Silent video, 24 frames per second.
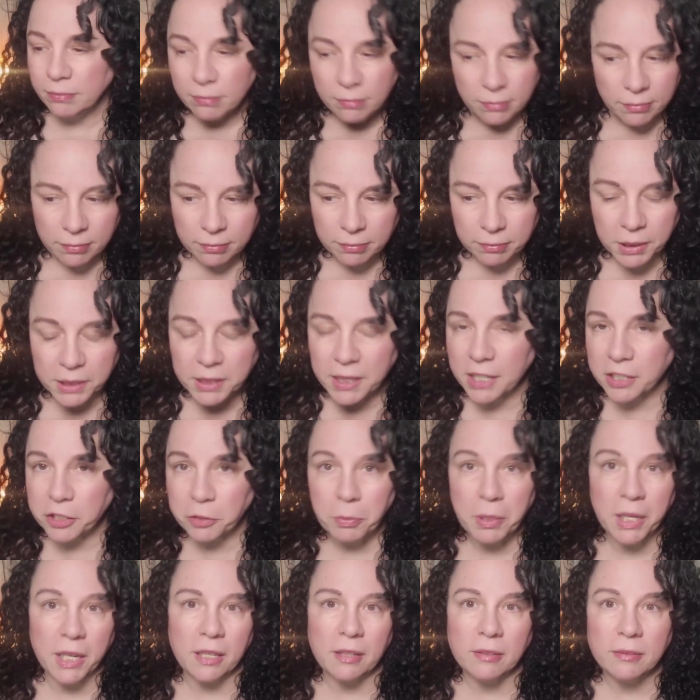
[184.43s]
but that's
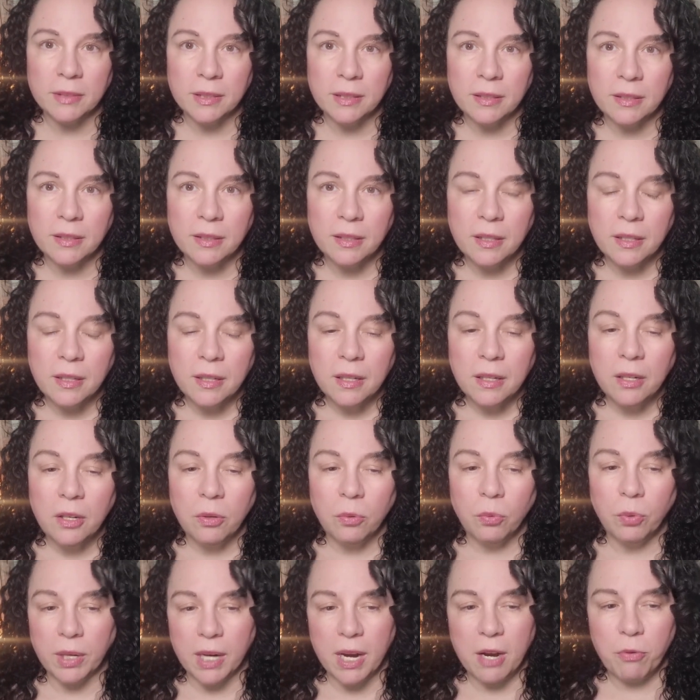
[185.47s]
me. What
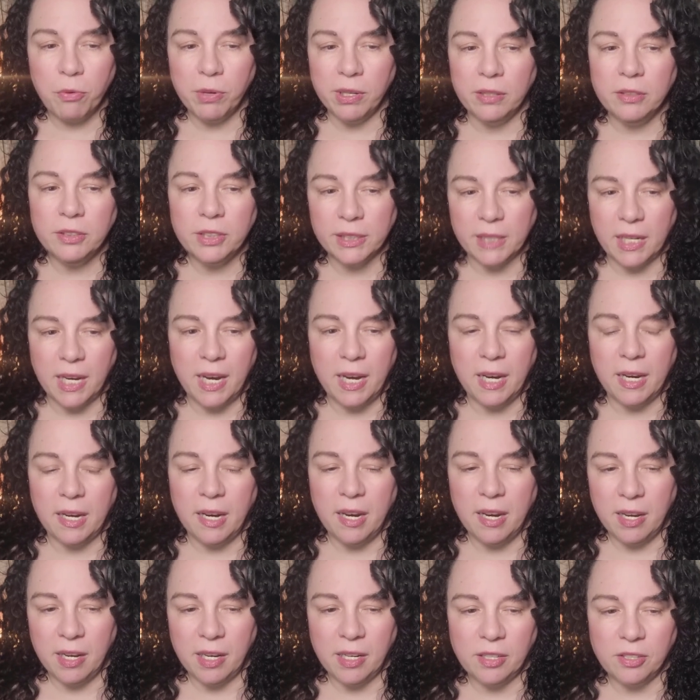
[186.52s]
I will say
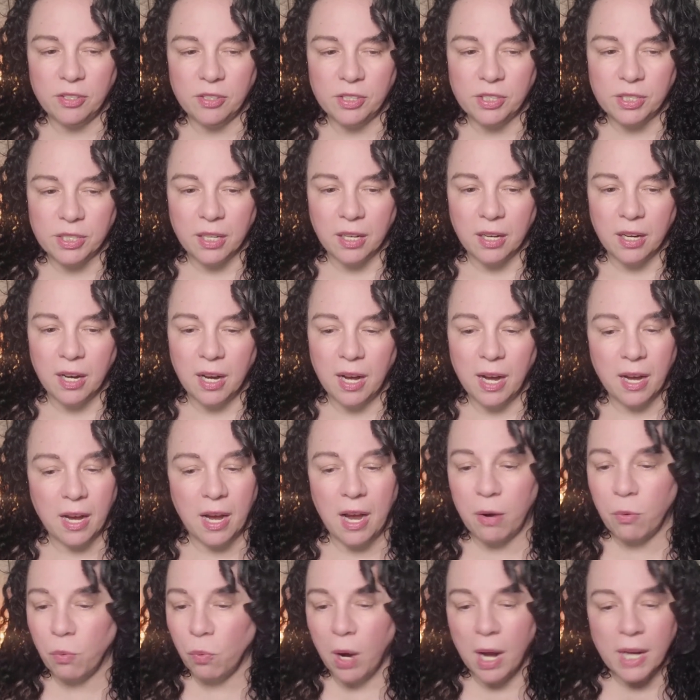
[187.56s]
is, I
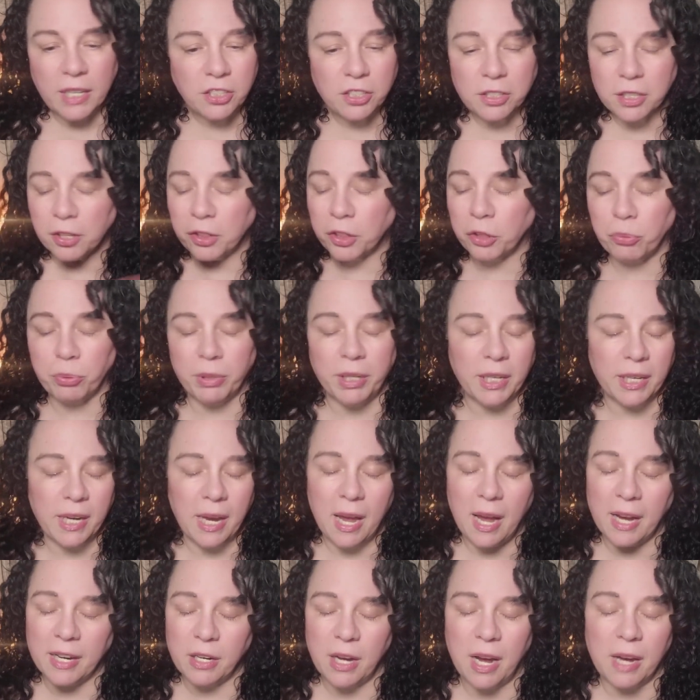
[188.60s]
watched the 3,
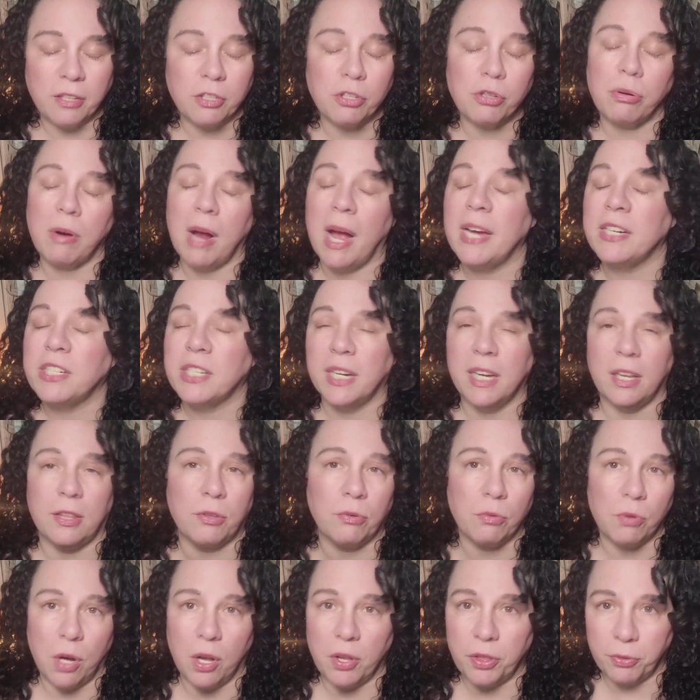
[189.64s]
I tried to get through
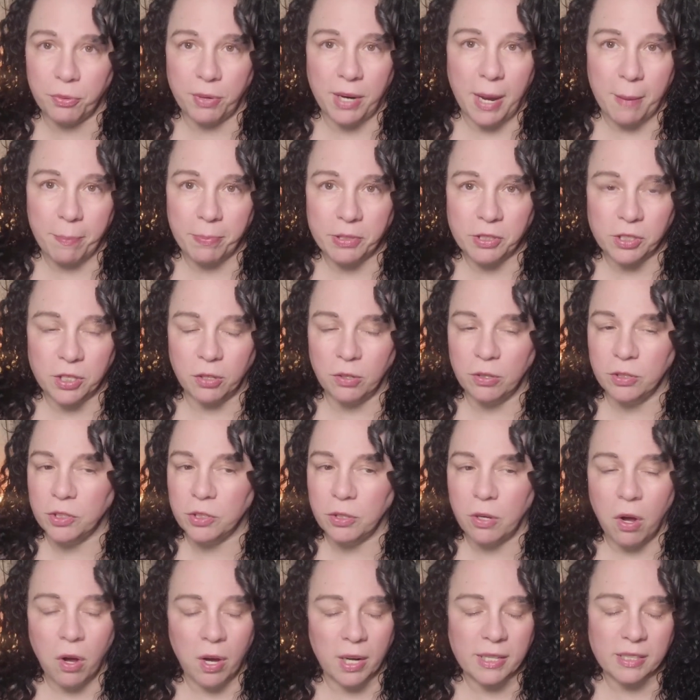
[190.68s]
all 3 episodes
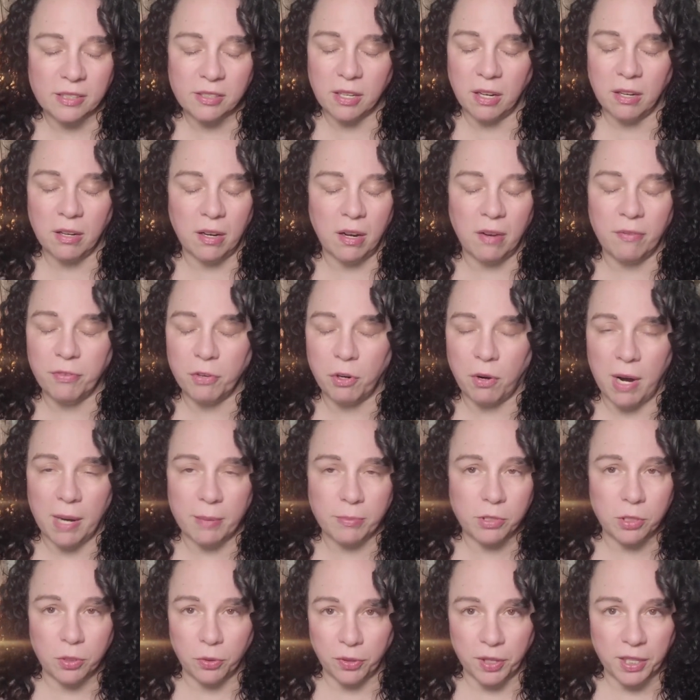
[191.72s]
of Crime
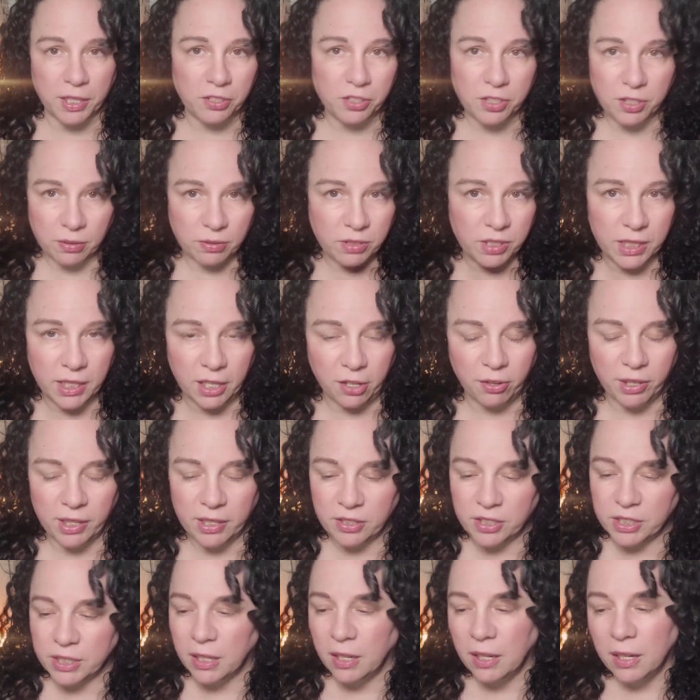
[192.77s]
Sleuthing's series.
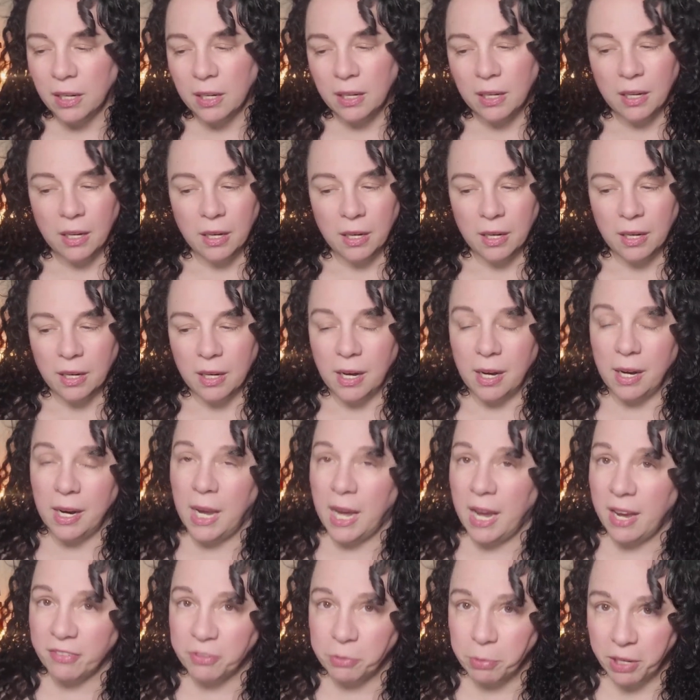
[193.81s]
I have
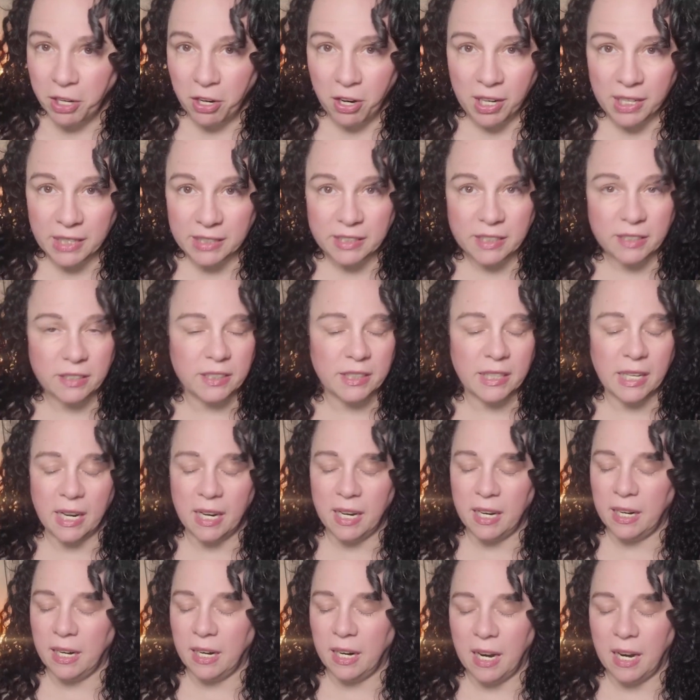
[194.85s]
to be honest and say,